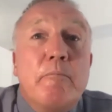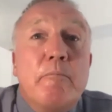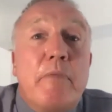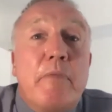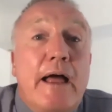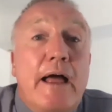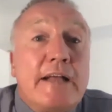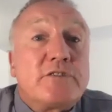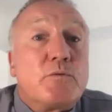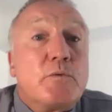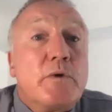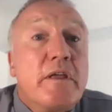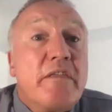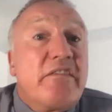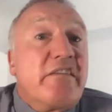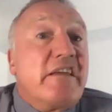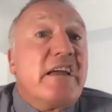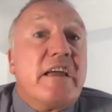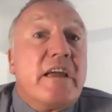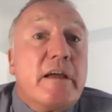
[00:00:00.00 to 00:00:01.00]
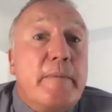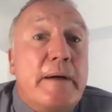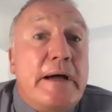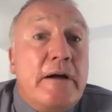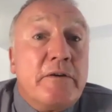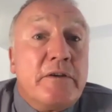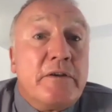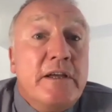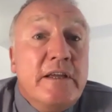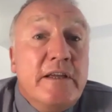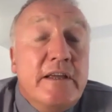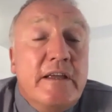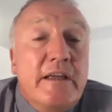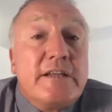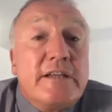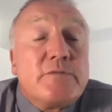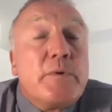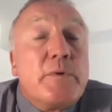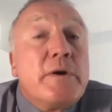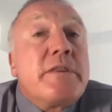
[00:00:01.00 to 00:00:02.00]
That's worth thinking about.
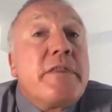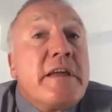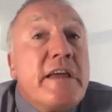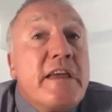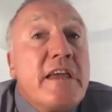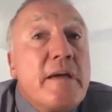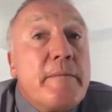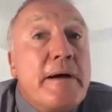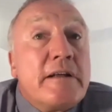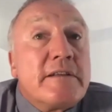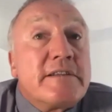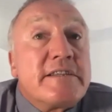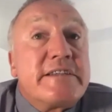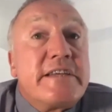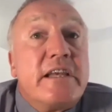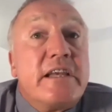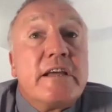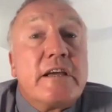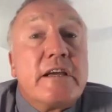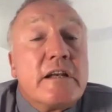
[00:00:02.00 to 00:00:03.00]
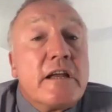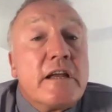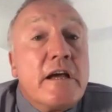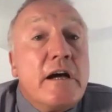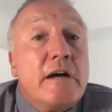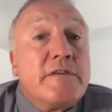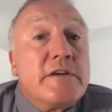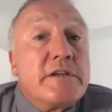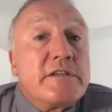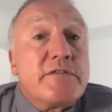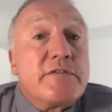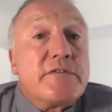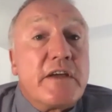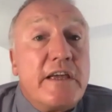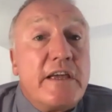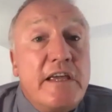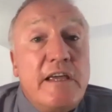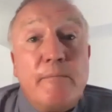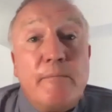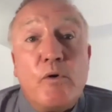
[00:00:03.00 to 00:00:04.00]
It's worth thinking about silicone covers for
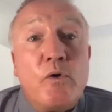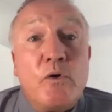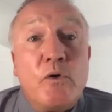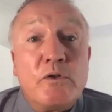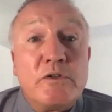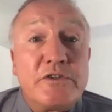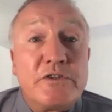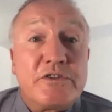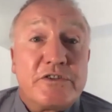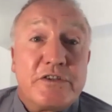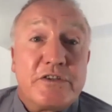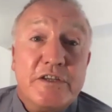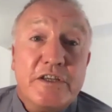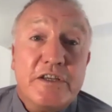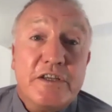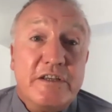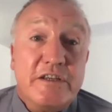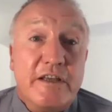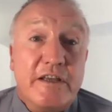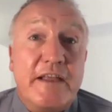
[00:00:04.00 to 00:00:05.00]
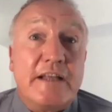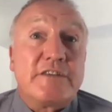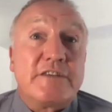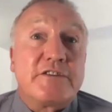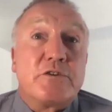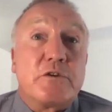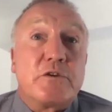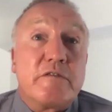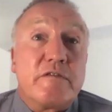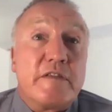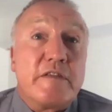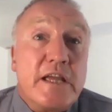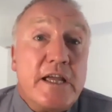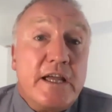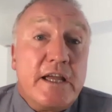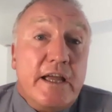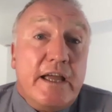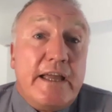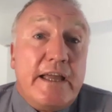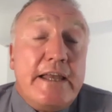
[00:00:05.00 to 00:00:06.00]
keyboards and that sort of
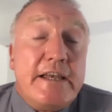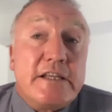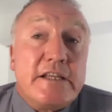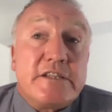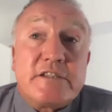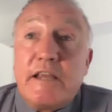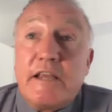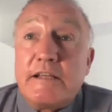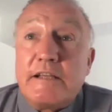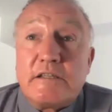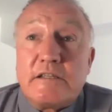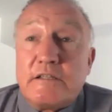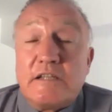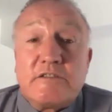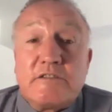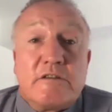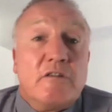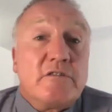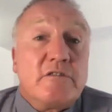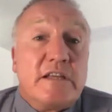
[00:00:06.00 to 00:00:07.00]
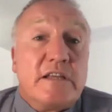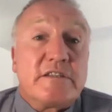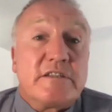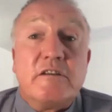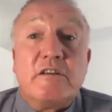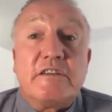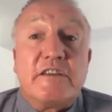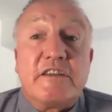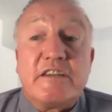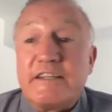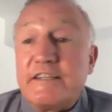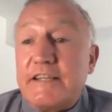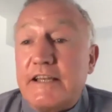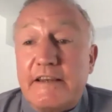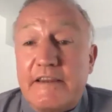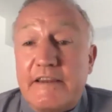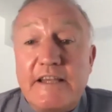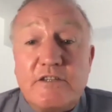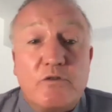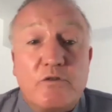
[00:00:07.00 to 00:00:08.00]
thing. Again, it's not that
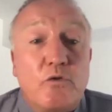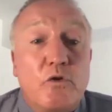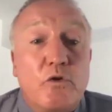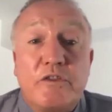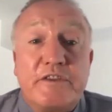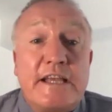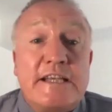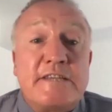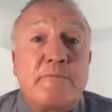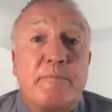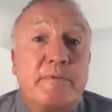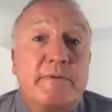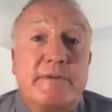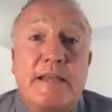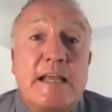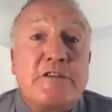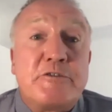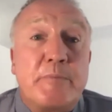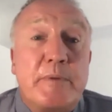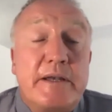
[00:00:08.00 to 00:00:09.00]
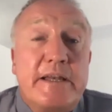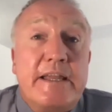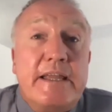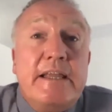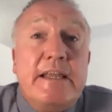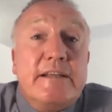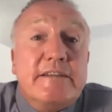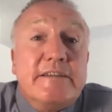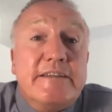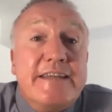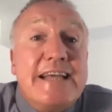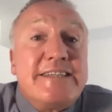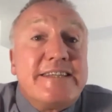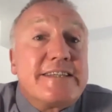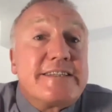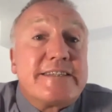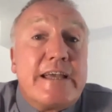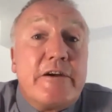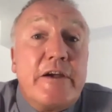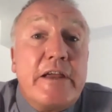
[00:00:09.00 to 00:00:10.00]
these are all desperately
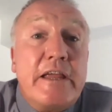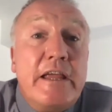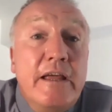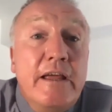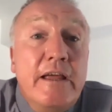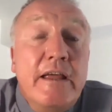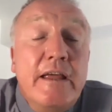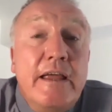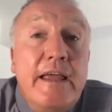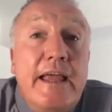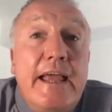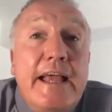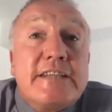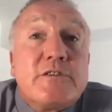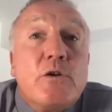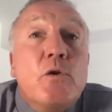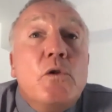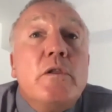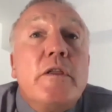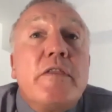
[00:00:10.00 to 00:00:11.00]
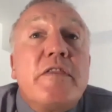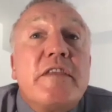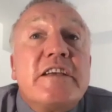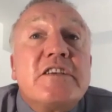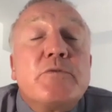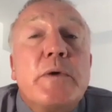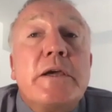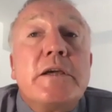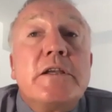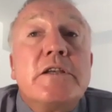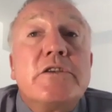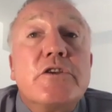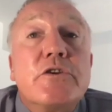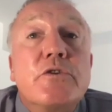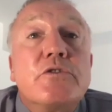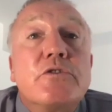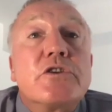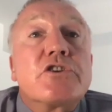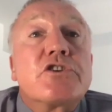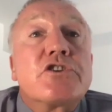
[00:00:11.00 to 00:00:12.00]
necessary. It's all the things we can
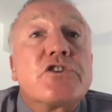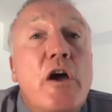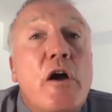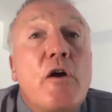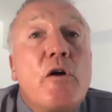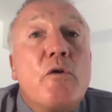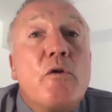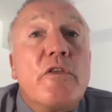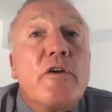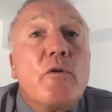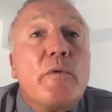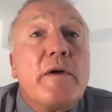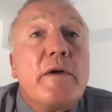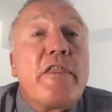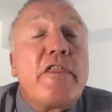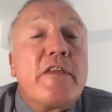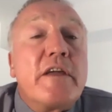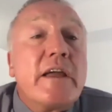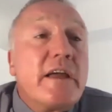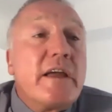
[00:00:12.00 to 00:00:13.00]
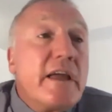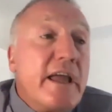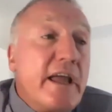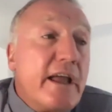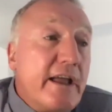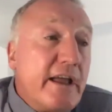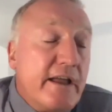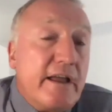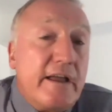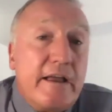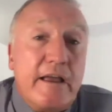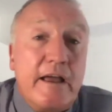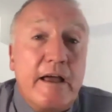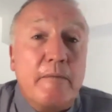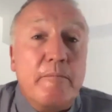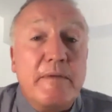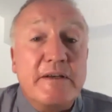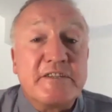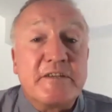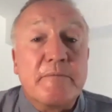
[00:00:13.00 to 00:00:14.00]
do to show that we're thinking
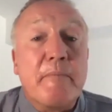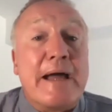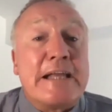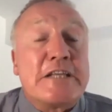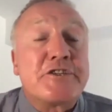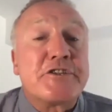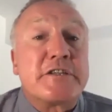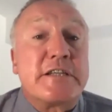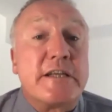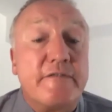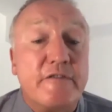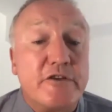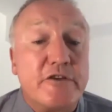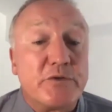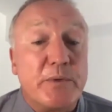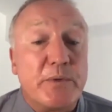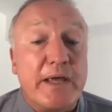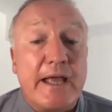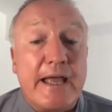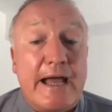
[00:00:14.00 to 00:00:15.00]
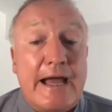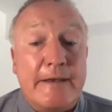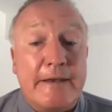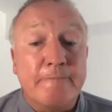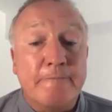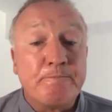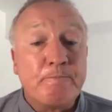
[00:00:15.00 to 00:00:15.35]
as imaginatively as we can.